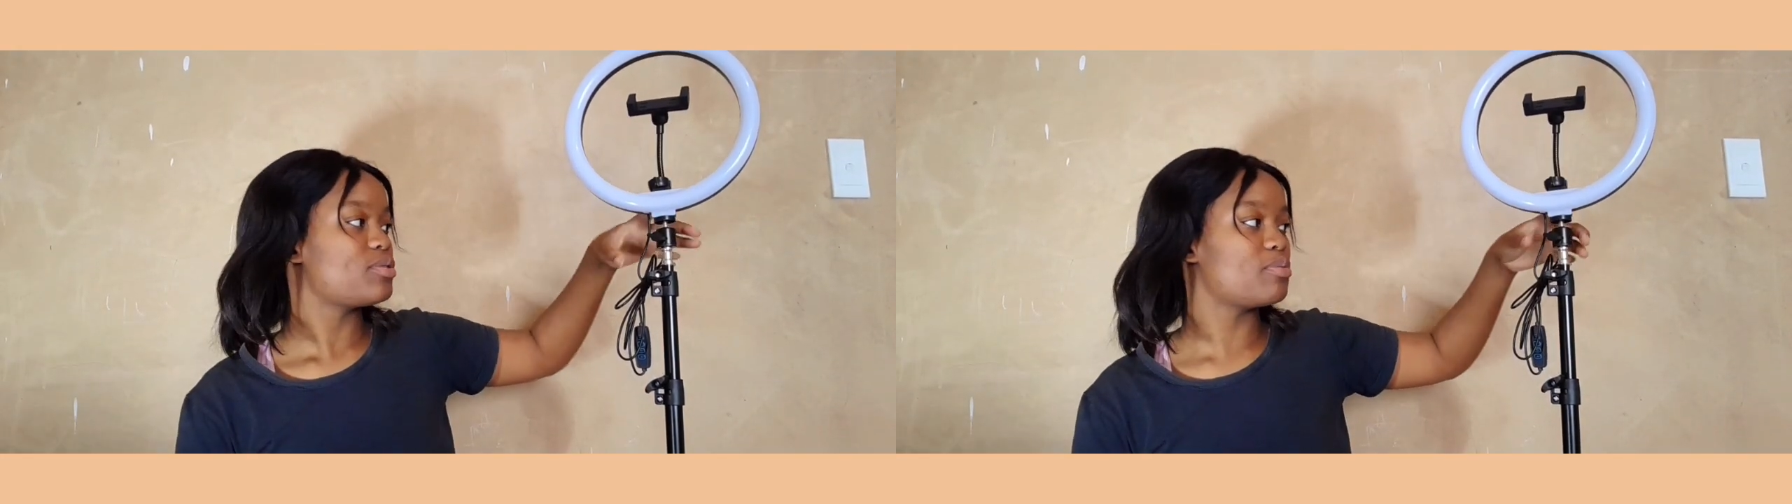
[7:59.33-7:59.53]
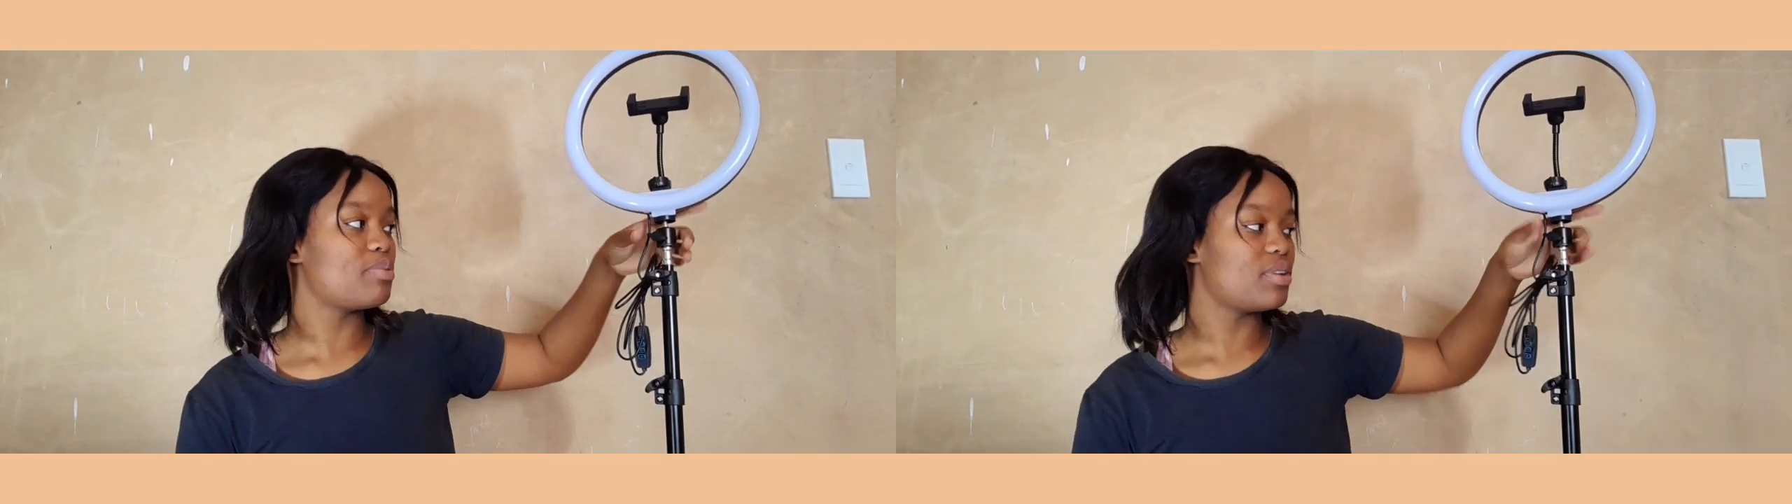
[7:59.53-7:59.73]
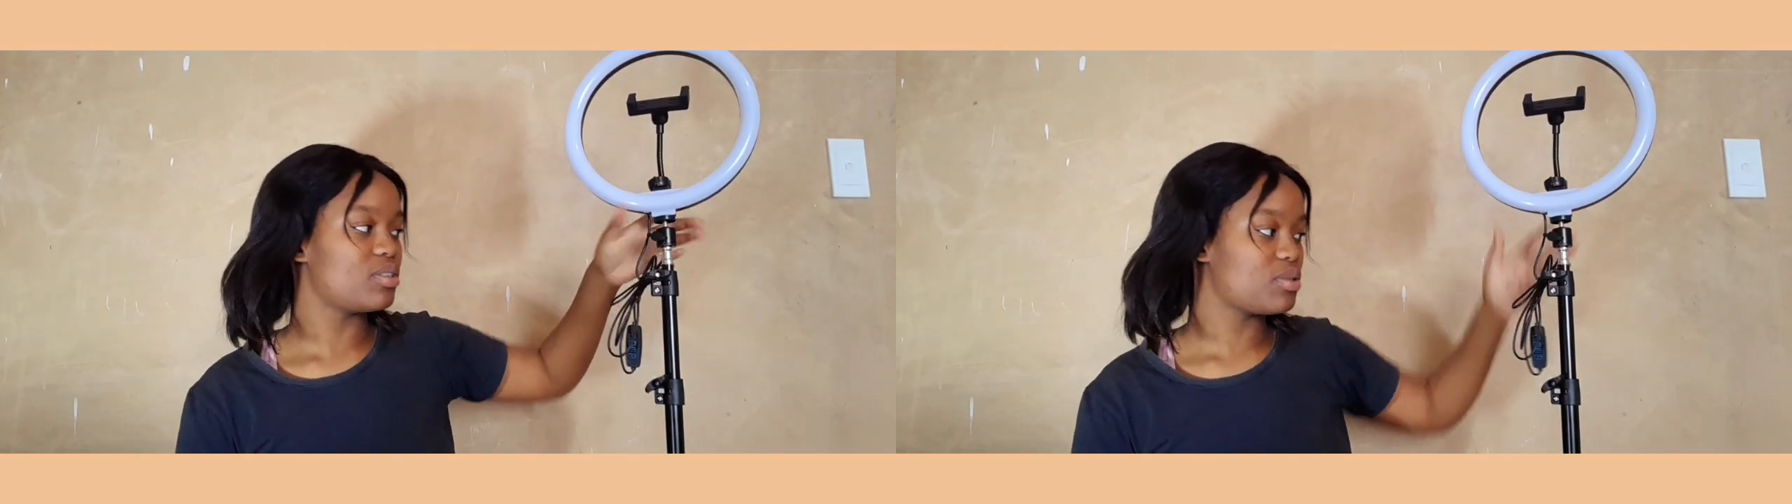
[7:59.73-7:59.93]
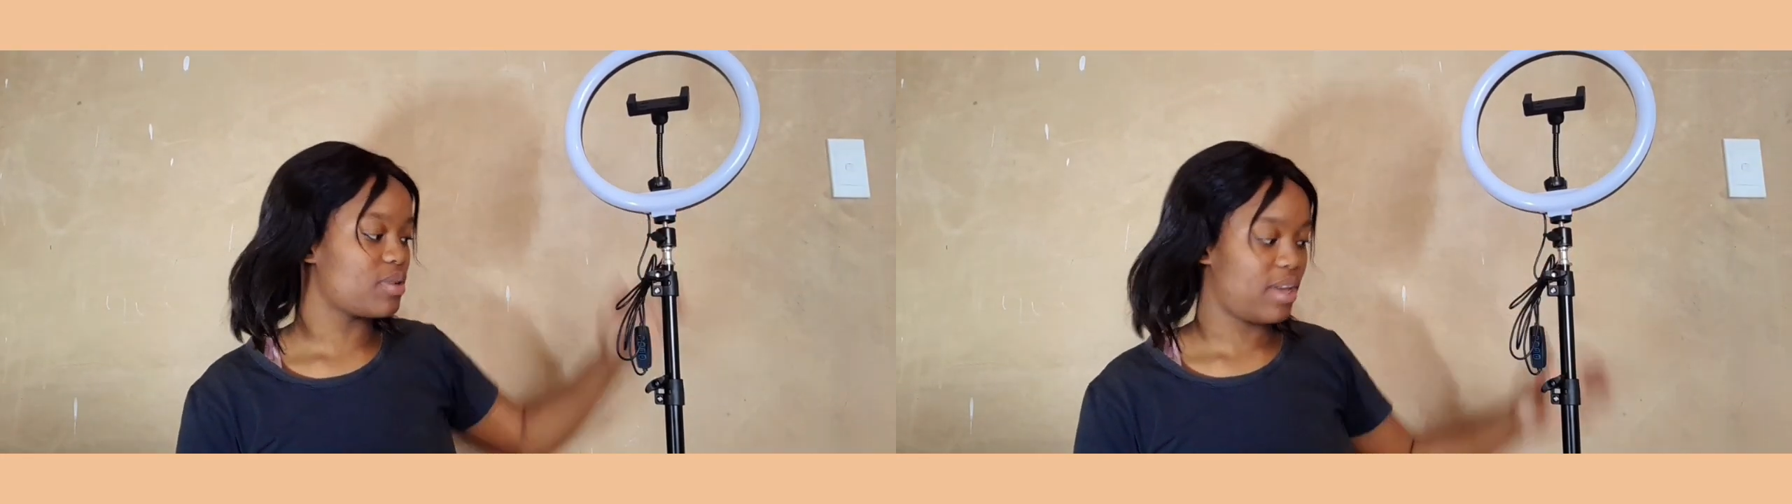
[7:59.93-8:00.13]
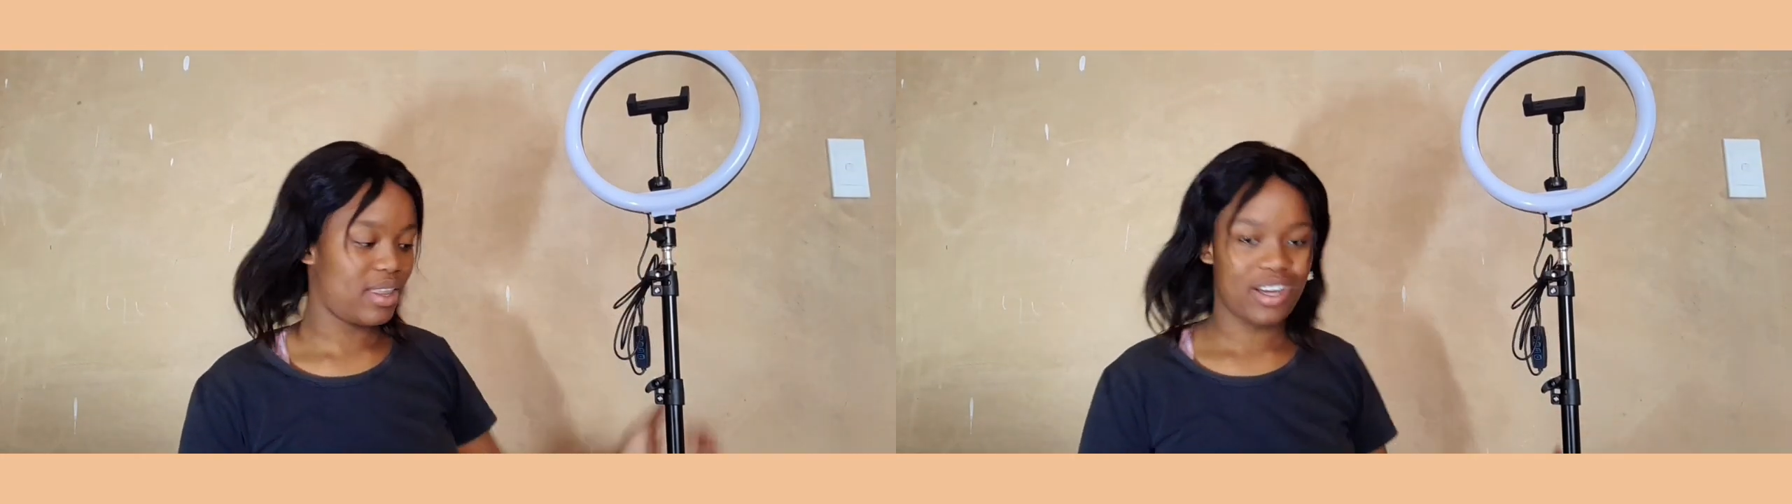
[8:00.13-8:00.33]
put it
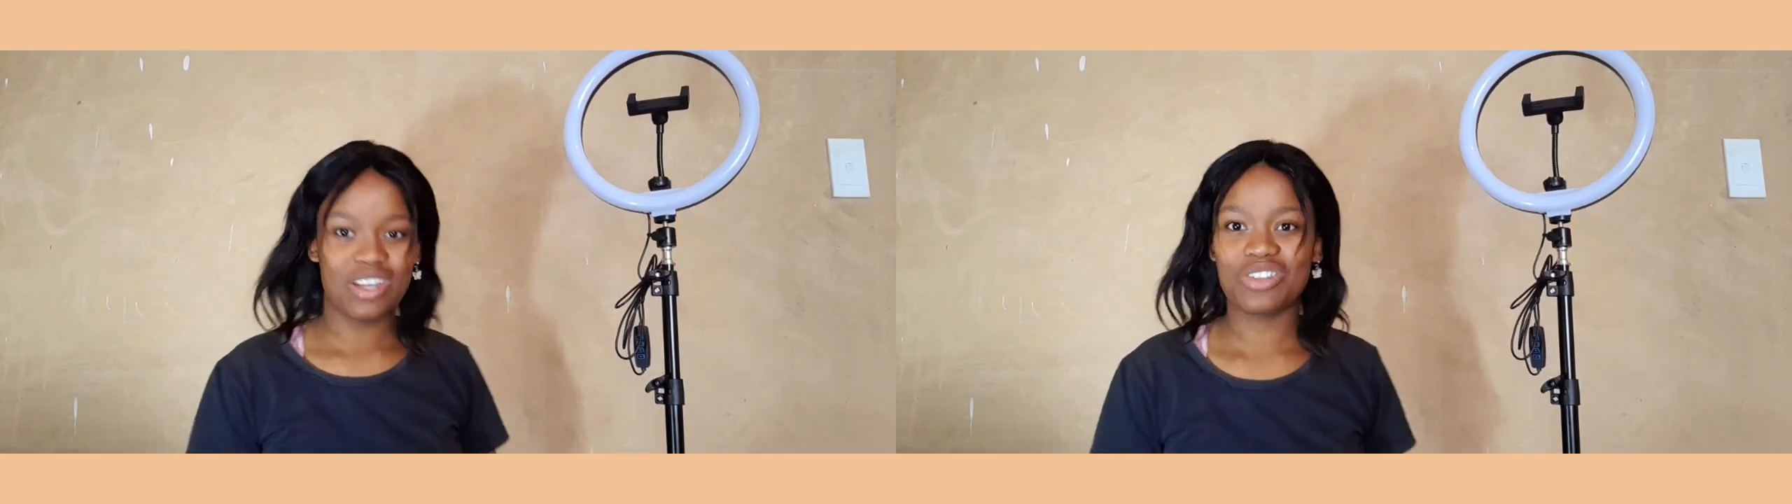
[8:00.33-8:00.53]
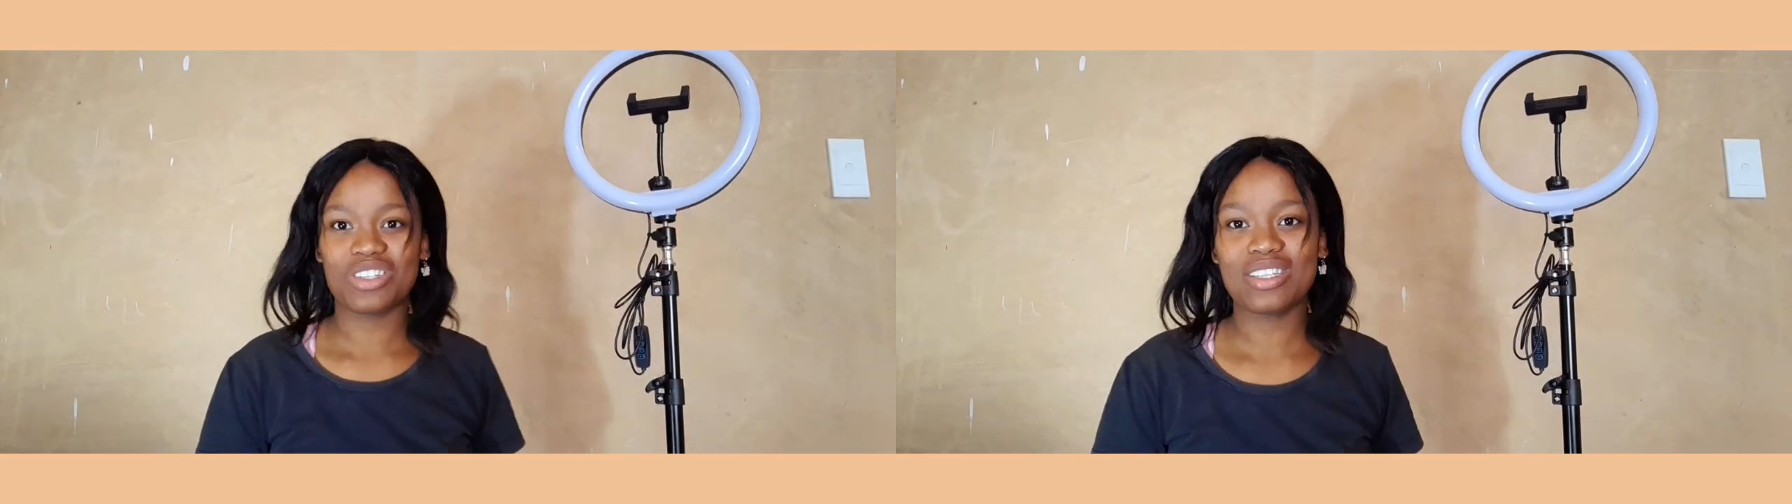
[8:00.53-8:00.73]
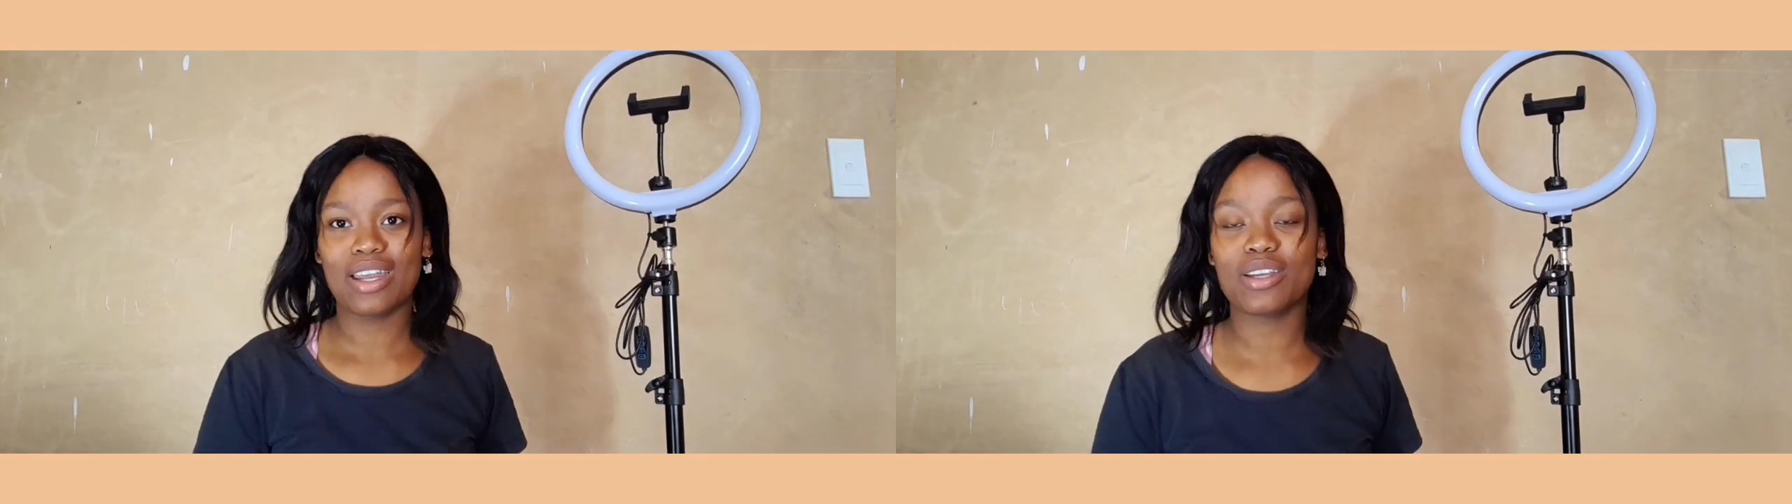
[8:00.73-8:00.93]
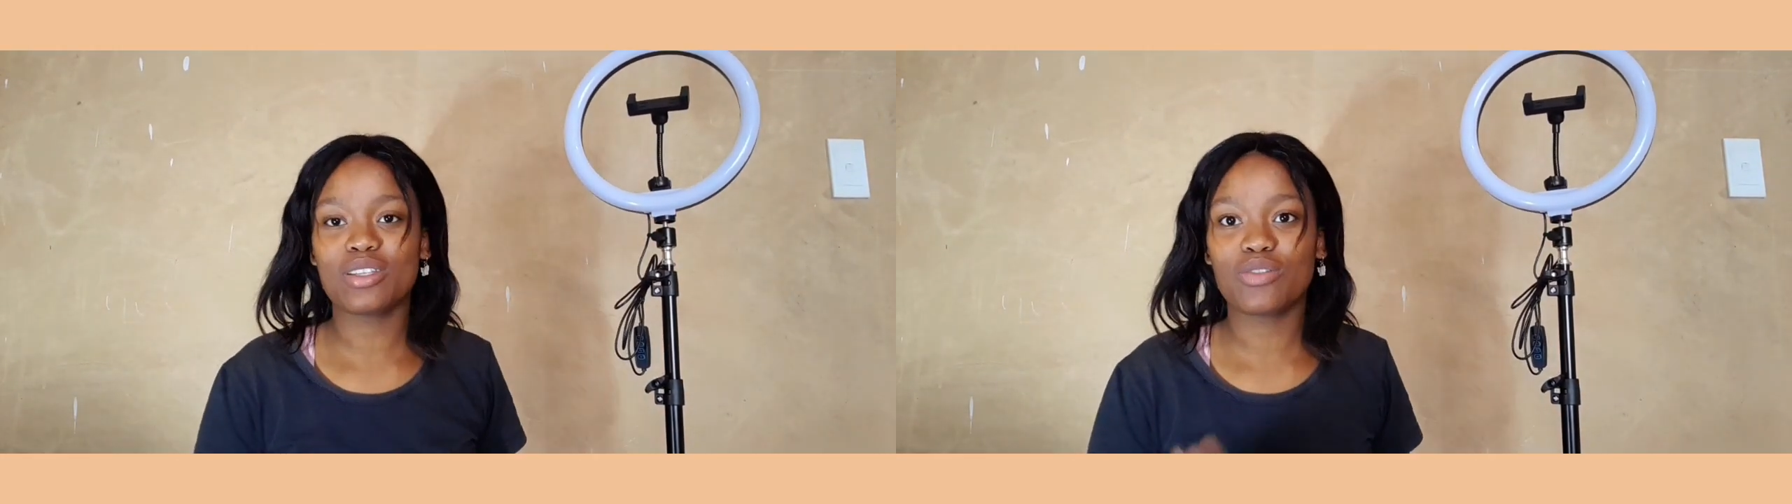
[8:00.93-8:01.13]
together. It's just that it's